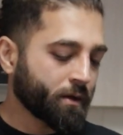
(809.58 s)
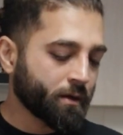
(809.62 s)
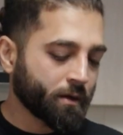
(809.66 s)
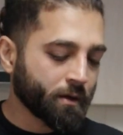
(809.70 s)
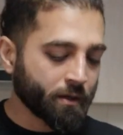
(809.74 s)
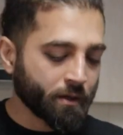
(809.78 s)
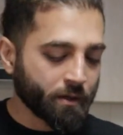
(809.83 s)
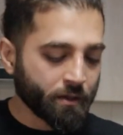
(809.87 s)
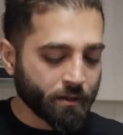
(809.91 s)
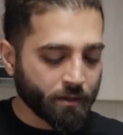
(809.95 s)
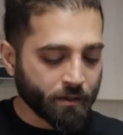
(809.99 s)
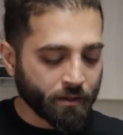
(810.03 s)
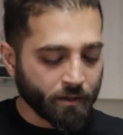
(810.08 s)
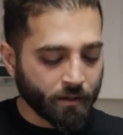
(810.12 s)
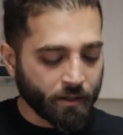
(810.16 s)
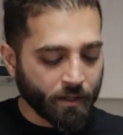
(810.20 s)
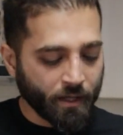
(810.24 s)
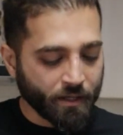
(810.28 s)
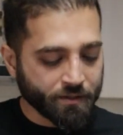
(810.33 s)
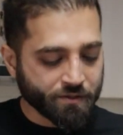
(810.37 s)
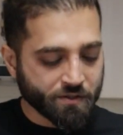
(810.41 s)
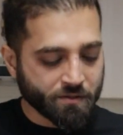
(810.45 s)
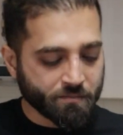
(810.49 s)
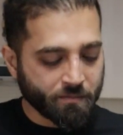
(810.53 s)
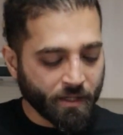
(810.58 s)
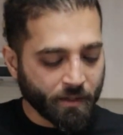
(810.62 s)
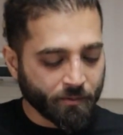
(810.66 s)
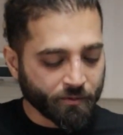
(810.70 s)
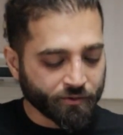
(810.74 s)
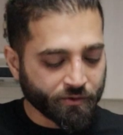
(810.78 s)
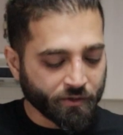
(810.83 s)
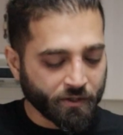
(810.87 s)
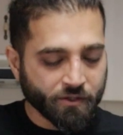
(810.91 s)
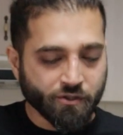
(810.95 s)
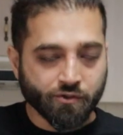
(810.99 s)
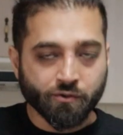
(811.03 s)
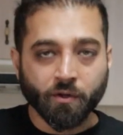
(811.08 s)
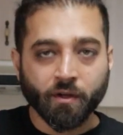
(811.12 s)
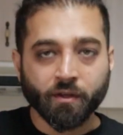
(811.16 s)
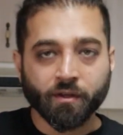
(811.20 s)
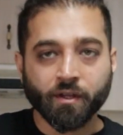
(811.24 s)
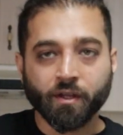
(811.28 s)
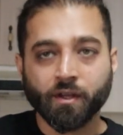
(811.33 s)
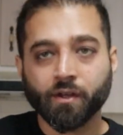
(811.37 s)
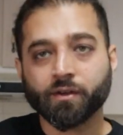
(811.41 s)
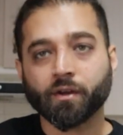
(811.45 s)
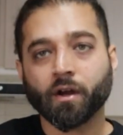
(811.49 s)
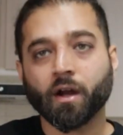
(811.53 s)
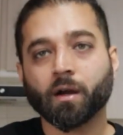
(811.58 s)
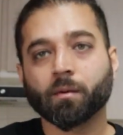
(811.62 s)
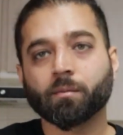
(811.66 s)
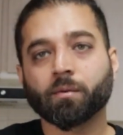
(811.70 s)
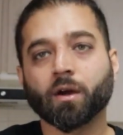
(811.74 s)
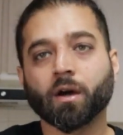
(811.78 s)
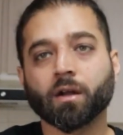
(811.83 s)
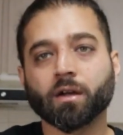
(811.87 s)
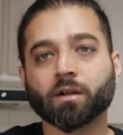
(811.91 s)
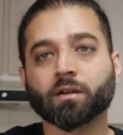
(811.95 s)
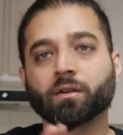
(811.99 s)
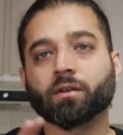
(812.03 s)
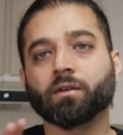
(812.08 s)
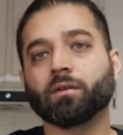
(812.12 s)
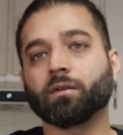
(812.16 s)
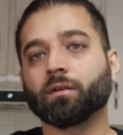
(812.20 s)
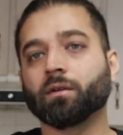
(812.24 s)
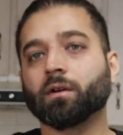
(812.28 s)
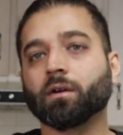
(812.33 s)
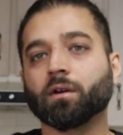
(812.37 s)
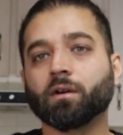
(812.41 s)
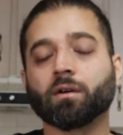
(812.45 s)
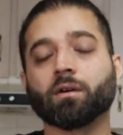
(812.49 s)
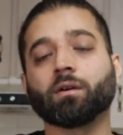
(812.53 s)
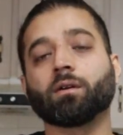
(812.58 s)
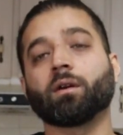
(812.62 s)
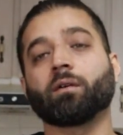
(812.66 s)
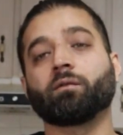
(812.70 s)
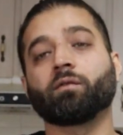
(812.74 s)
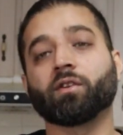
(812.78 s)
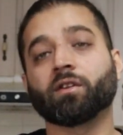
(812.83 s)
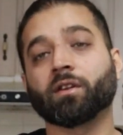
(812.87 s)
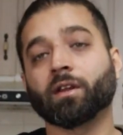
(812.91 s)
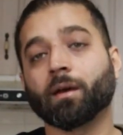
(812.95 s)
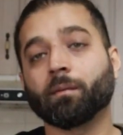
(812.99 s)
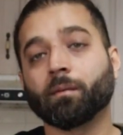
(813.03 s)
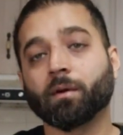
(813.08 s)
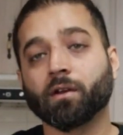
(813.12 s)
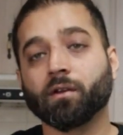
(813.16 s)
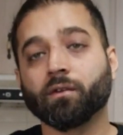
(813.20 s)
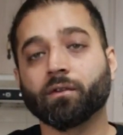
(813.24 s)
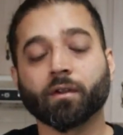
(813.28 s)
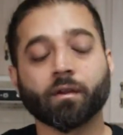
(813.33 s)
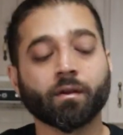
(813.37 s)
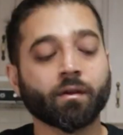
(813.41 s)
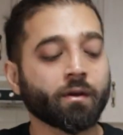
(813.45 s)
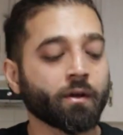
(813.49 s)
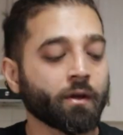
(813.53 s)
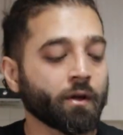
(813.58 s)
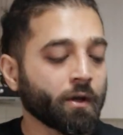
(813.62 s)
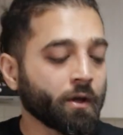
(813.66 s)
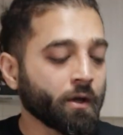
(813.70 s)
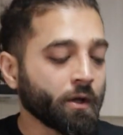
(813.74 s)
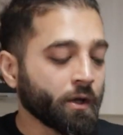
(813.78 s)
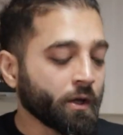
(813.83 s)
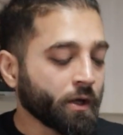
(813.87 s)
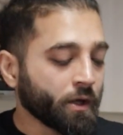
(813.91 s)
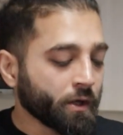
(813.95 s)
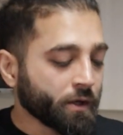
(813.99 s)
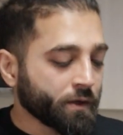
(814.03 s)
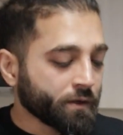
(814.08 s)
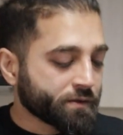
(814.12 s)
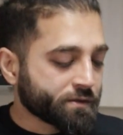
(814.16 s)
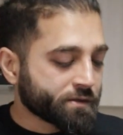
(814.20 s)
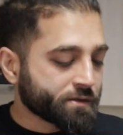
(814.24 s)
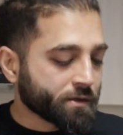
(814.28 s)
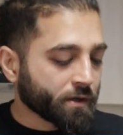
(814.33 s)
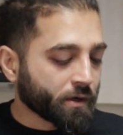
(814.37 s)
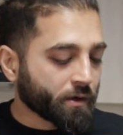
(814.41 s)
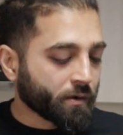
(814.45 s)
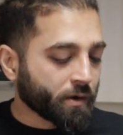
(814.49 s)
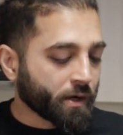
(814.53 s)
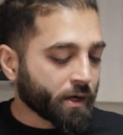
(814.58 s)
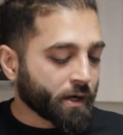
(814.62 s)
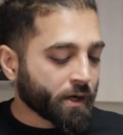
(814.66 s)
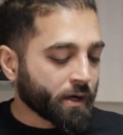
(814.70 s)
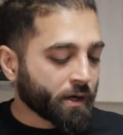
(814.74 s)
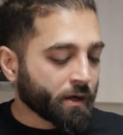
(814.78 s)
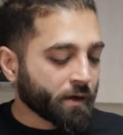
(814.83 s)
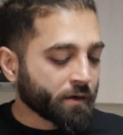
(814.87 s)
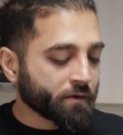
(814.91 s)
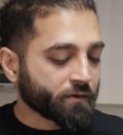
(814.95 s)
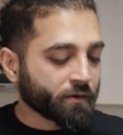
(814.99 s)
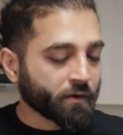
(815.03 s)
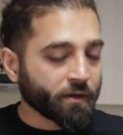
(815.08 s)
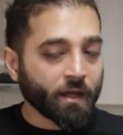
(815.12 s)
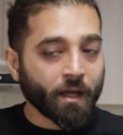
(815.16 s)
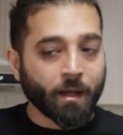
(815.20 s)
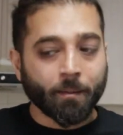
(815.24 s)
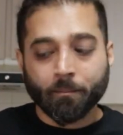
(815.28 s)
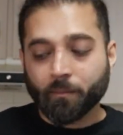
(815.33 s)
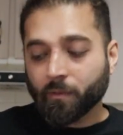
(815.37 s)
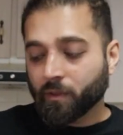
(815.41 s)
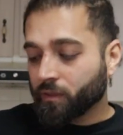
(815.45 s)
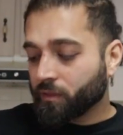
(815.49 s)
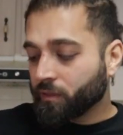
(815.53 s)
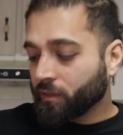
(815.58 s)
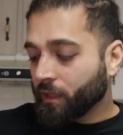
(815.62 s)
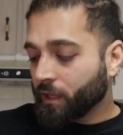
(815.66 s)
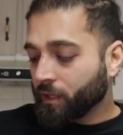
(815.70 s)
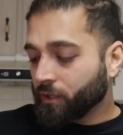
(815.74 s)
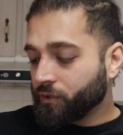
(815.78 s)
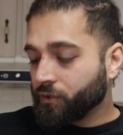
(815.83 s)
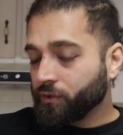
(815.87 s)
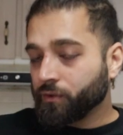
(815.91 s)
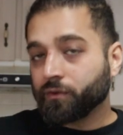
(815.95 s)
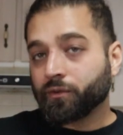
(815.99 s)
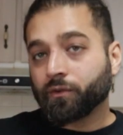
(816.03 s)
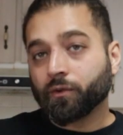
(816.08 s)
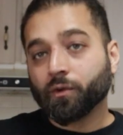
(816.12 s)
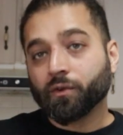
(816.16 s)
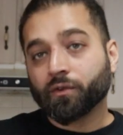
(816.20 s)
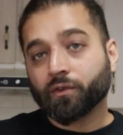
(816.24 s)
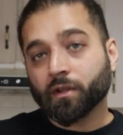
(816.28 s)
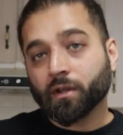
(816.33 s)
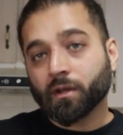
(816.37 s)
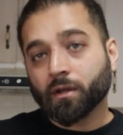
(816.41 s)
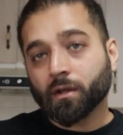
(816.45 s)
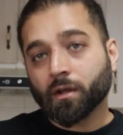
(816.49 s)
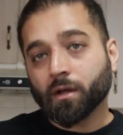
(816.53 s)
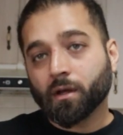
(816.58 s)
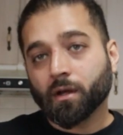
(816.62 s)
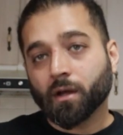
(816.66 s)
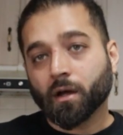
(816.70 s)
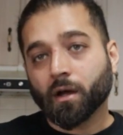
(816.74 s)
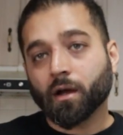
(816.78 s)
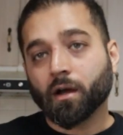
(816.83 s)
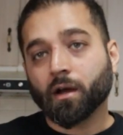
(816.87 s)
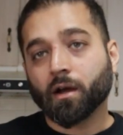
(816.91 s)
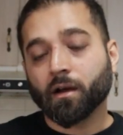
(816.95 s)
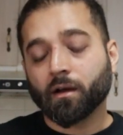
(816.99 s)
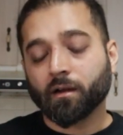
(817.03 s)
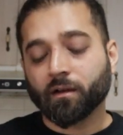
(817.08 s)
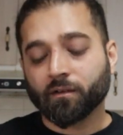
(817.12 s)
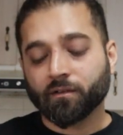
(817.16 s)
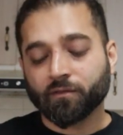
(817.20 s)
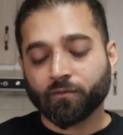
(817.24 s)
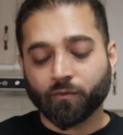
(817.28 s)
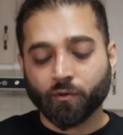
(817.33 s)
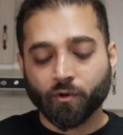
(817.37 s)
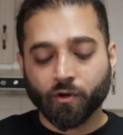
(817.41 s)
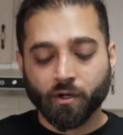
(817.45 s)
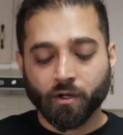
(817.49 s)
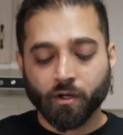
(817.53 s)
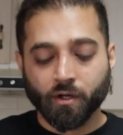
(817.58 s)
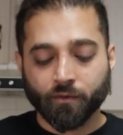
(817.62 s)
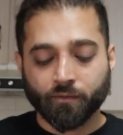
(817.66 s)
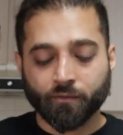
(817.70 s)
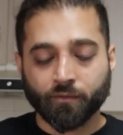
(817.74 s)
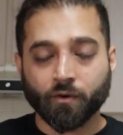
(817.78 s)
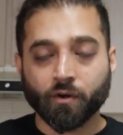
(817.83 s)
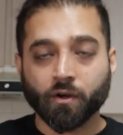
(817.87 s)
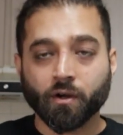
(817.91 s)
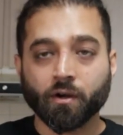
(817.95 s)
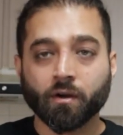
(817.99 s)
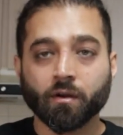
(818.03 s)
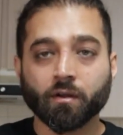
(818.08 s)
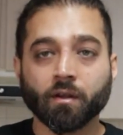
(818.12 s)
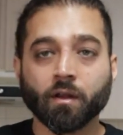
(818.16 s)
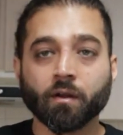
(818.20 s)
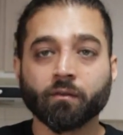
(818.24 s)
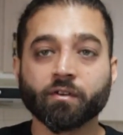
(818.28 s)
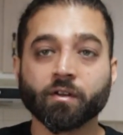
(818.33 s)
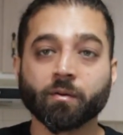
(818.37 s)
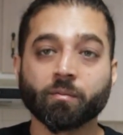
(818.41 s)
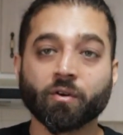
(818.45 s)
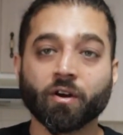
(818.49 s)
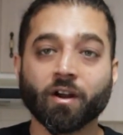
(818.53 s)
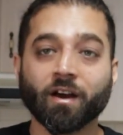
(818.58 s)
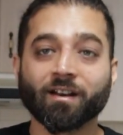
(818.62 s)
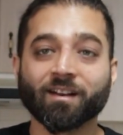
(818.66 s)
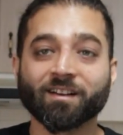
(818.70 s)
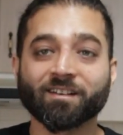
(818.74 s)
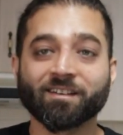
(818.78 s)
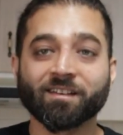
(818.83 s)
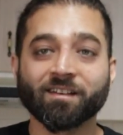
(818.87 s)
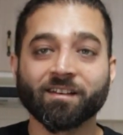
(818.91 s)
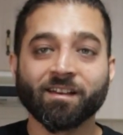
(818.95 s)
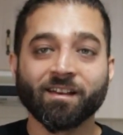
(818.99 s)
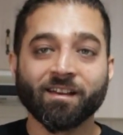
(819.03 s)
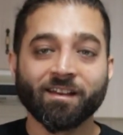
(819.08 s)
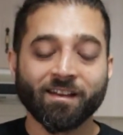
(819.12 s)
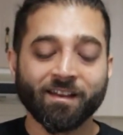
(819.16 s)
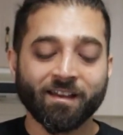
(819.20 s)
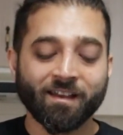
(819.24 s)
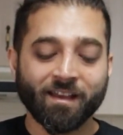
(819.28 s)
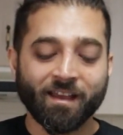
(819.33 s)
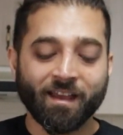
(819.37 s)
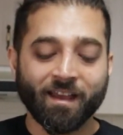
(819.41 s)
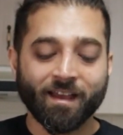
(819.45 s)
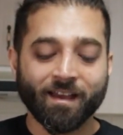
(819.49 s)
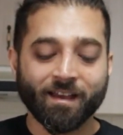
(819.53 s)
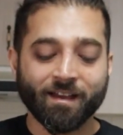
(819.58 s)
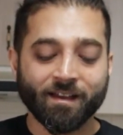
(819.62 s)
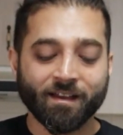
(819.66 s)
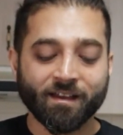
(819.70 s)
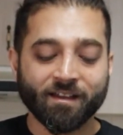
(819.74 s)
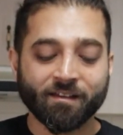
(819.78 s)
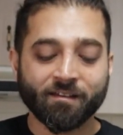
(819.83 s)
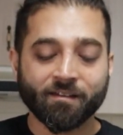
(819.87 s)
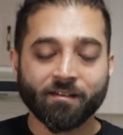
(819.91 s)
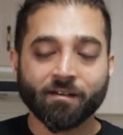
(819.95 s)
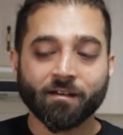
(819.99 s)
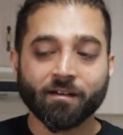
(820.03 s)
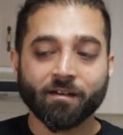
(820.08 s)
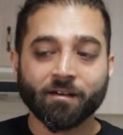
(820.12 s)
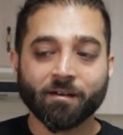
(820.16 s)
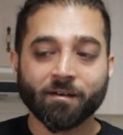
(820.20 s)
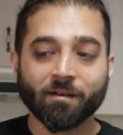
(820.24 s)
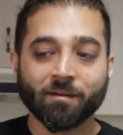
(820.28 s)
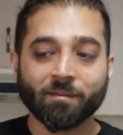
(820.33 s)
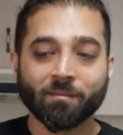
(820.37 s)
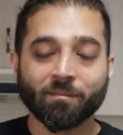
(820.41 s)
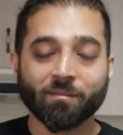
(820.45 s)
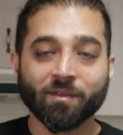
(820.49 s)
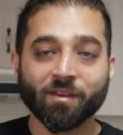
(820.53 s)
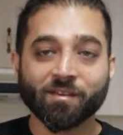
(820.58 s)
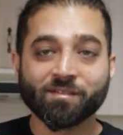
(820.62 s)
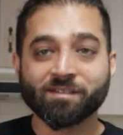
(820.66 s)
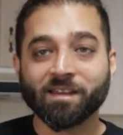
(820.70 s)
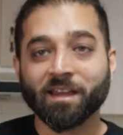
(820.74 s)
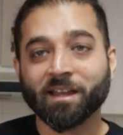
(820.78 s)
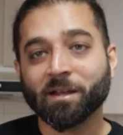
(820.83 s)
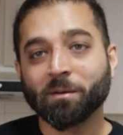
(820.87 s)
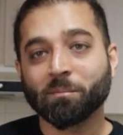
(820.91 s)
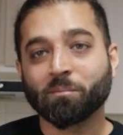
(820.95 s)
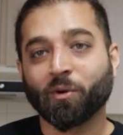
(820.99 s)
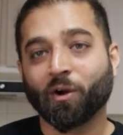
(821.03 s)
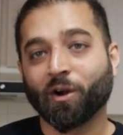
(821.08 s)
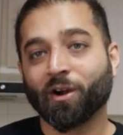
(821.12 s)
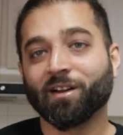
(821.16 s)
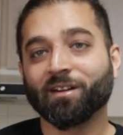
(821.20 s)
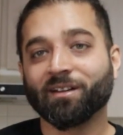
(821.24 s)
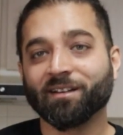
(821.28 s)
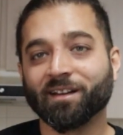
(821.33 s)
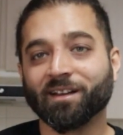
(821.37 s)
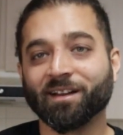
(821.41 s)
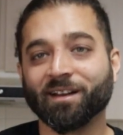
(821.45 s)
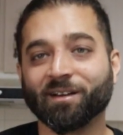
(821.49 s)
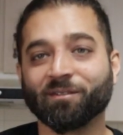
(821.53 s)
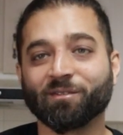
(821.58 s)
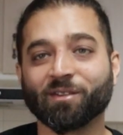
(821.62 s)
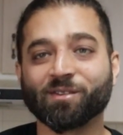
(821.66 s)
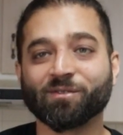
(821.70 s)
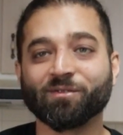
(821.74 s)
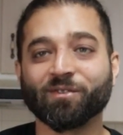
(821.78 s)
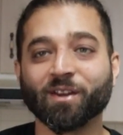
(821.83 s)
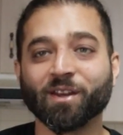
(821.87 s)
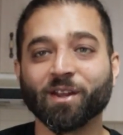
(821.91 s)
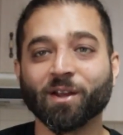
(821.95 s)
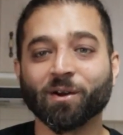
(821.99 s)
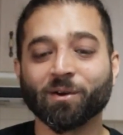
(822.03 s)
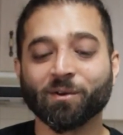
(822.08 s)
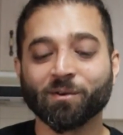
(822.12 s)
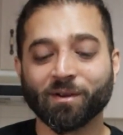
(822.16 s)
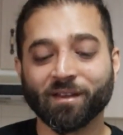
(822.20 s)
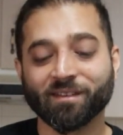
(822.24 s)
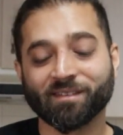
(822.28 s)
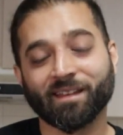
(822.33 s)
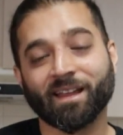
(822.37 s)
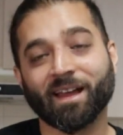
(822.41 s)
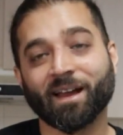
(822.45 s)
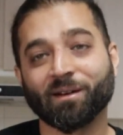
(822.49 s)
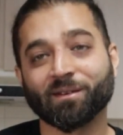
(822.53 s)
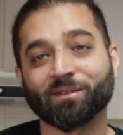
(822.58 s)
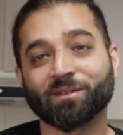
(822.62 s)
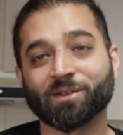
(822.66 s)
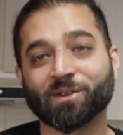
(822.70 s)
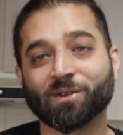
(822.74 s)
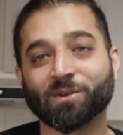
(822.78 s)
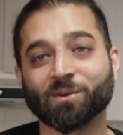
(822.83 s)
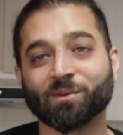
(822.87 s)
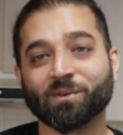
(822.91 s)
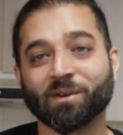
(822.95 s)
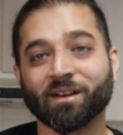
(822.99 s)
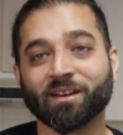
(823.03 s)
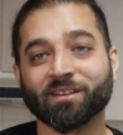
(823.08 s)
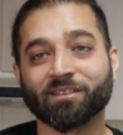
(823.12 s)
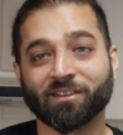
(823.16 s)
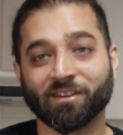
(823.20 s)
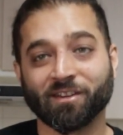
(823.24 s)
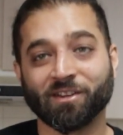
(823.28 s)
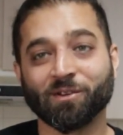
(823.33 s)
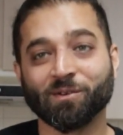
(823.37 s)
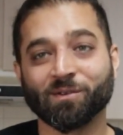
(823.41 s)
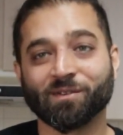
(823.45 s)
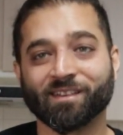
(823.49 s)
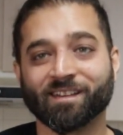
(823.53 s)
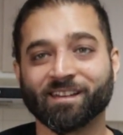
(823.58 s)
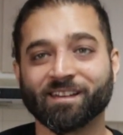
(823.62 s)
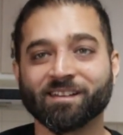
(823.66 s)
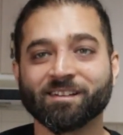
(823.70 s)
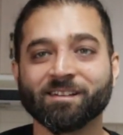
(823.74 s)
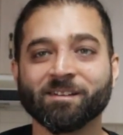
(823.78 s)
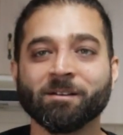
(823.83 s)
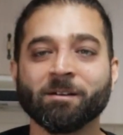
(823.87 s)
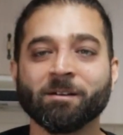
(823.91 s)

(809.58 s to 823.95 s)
yeah, just be able to enjoy the entire product every time I use it. So so yeah, thank you, Susan, for your lovely product. And the second part of this video is now to use it.